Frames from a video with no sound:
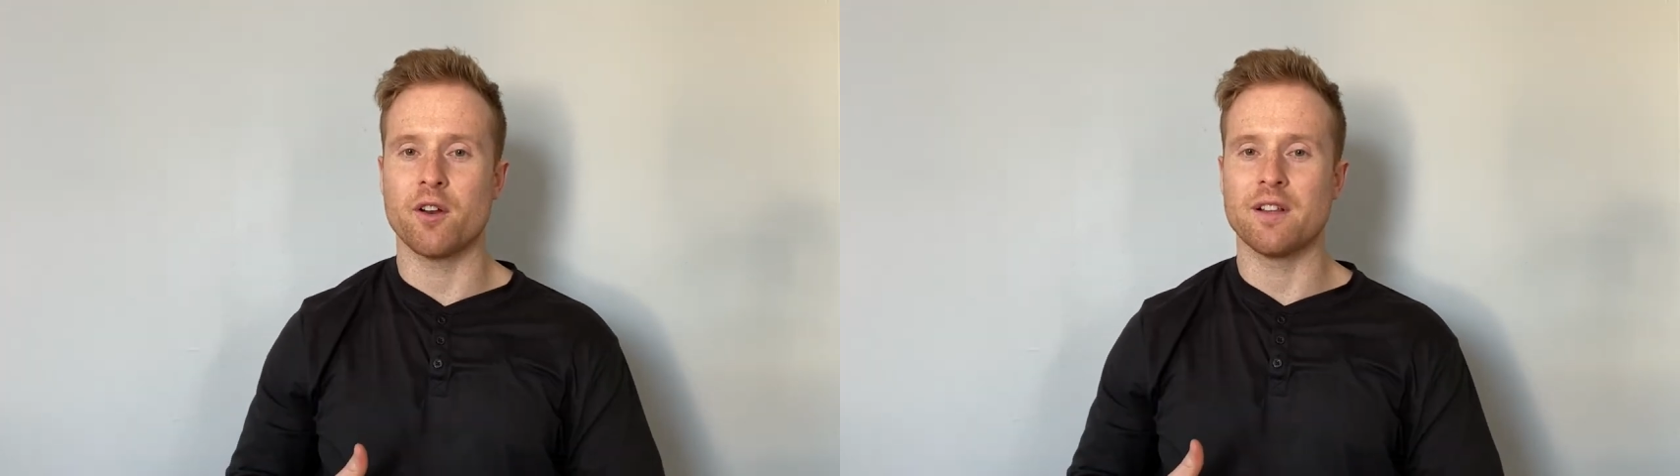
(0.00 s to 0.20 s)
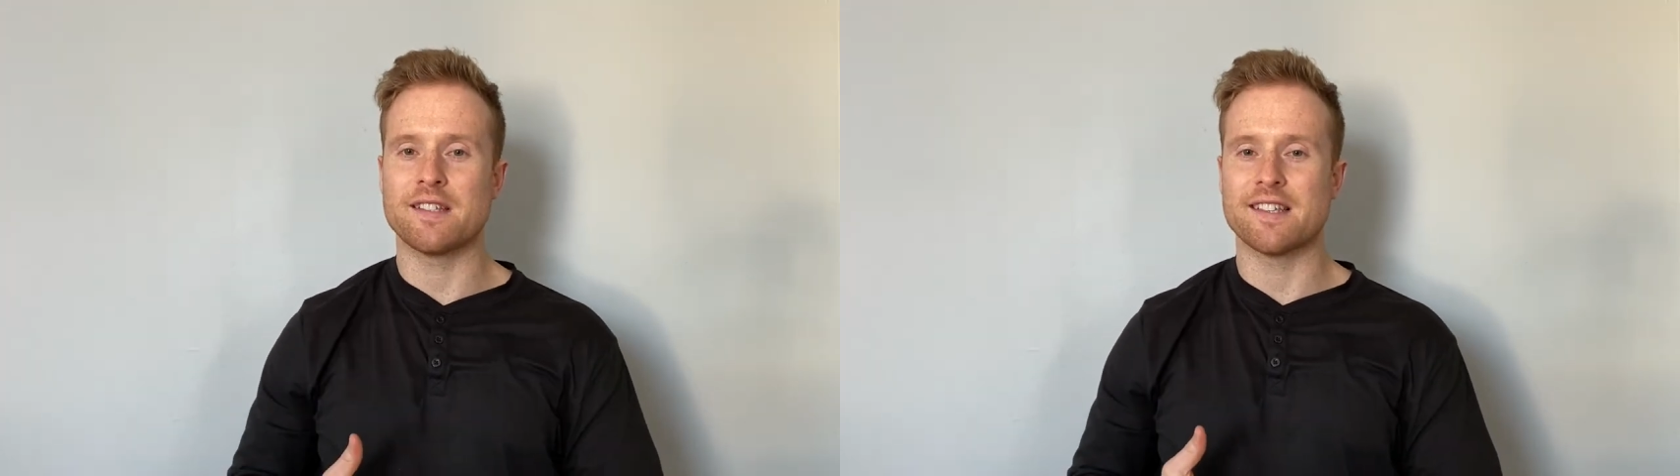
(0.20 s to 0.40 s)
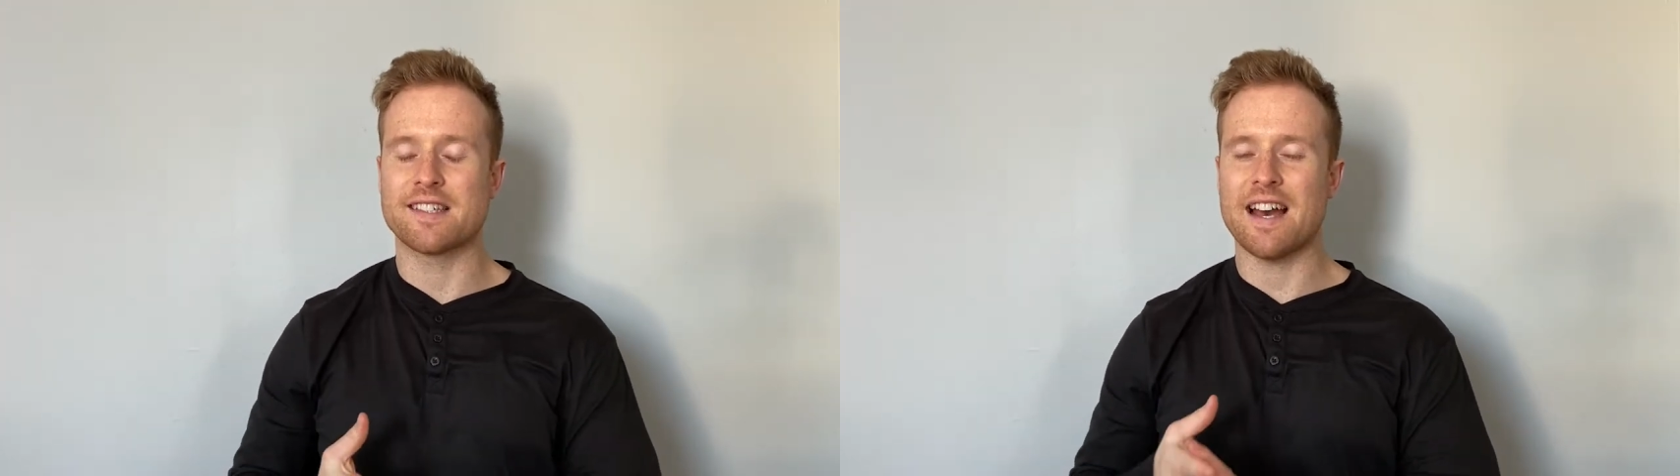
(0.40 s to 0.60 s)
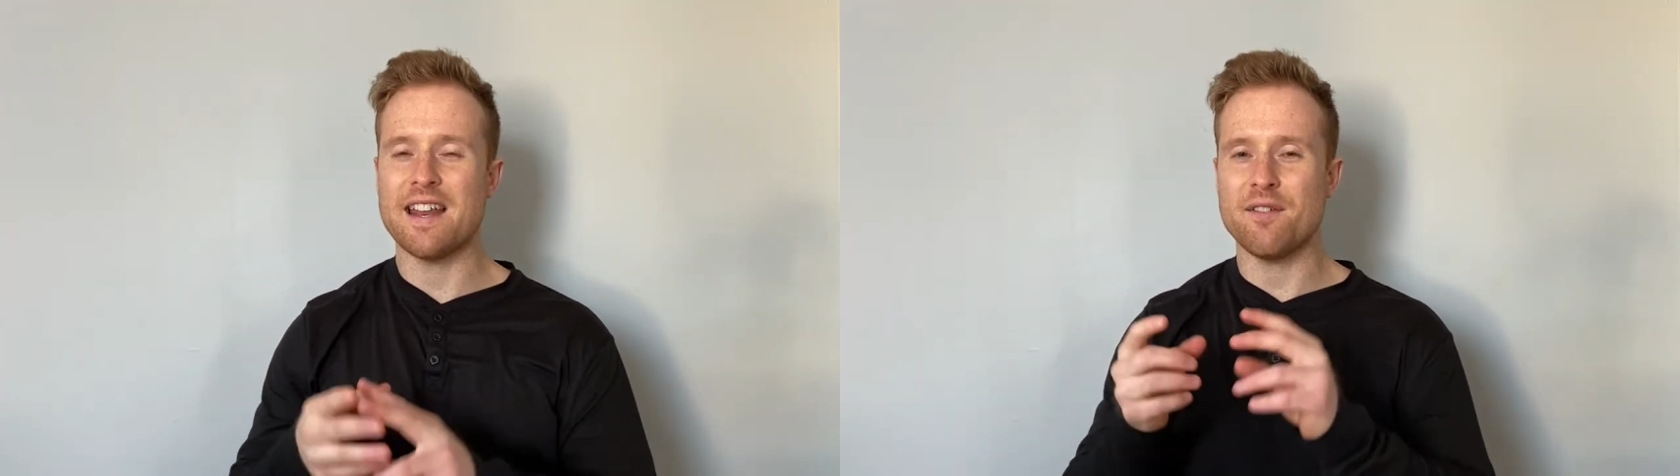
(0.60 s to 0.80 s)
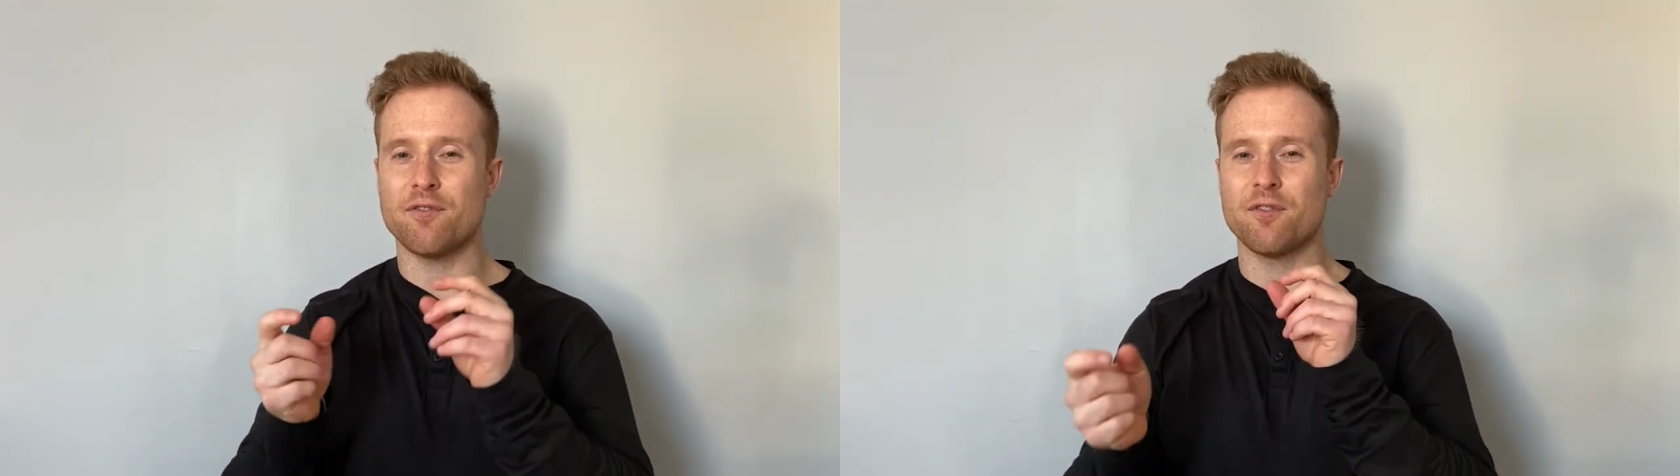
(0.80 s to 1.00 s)
our list is kind
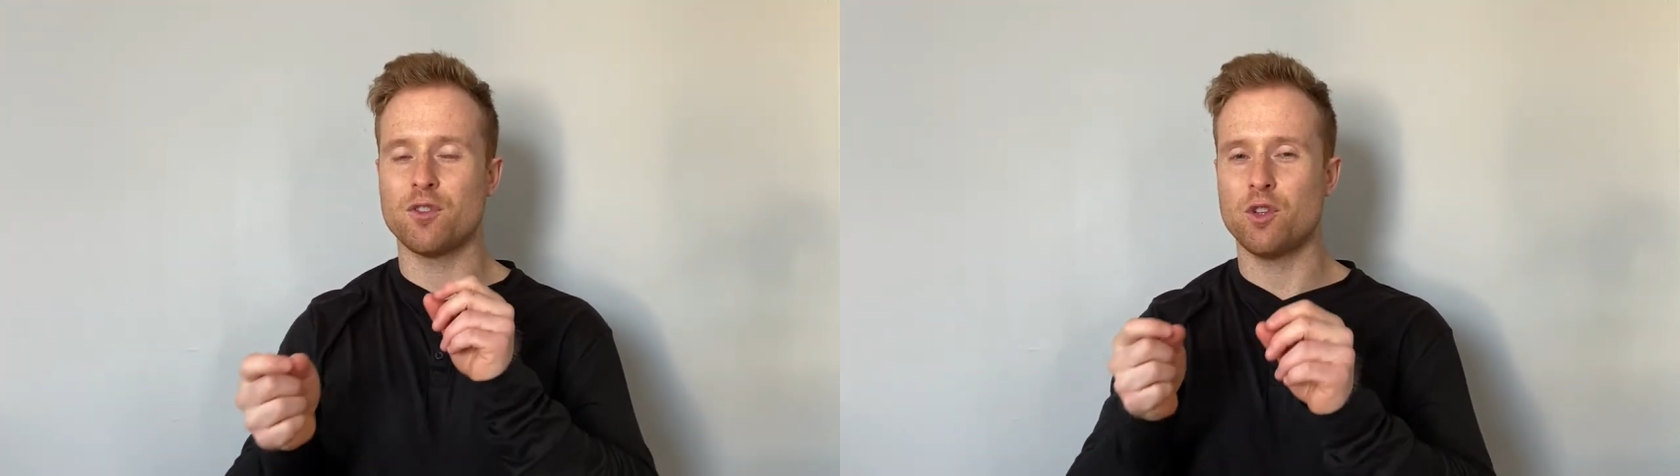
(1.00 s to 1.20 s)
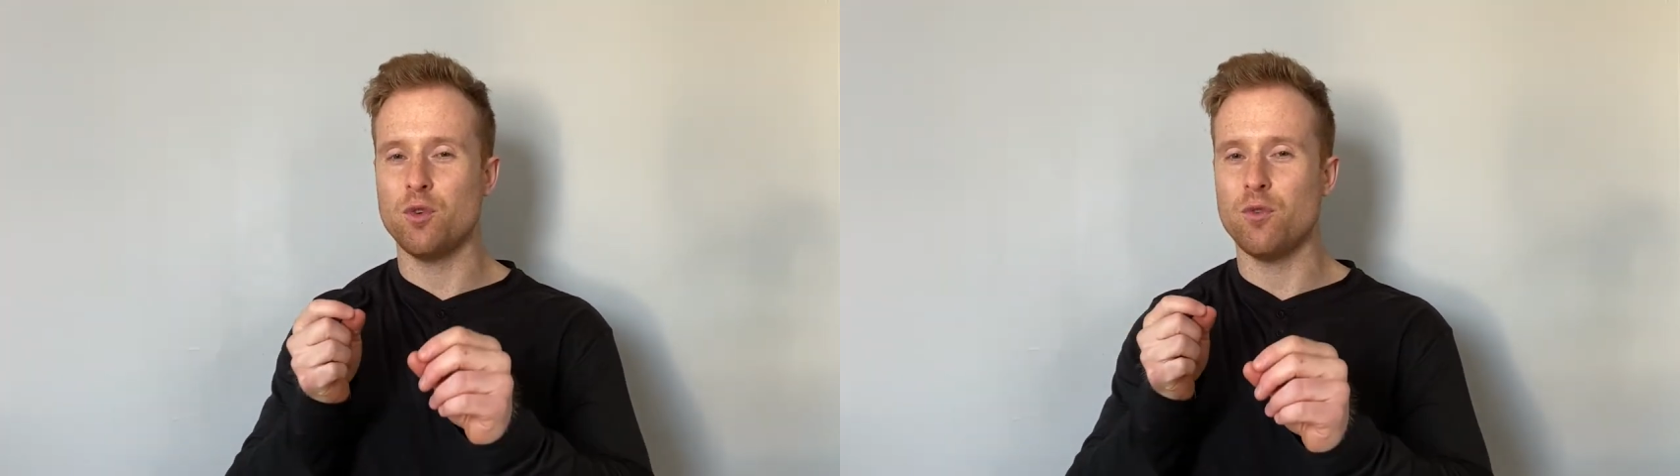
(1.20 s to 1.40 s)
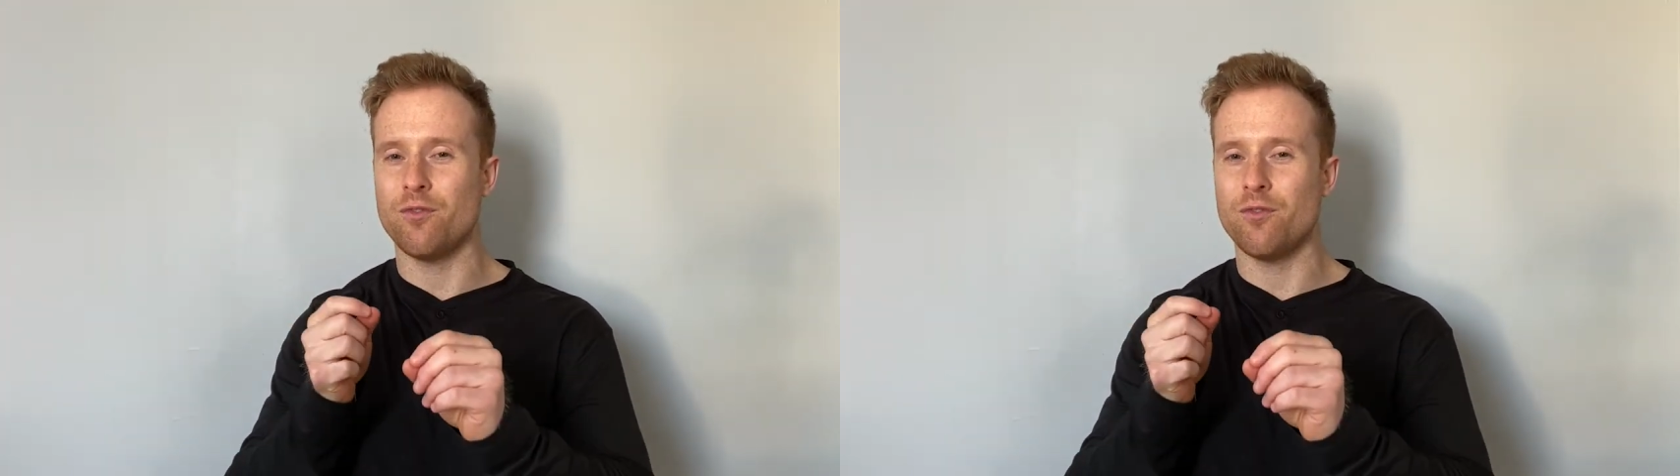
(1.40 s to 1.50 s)
of two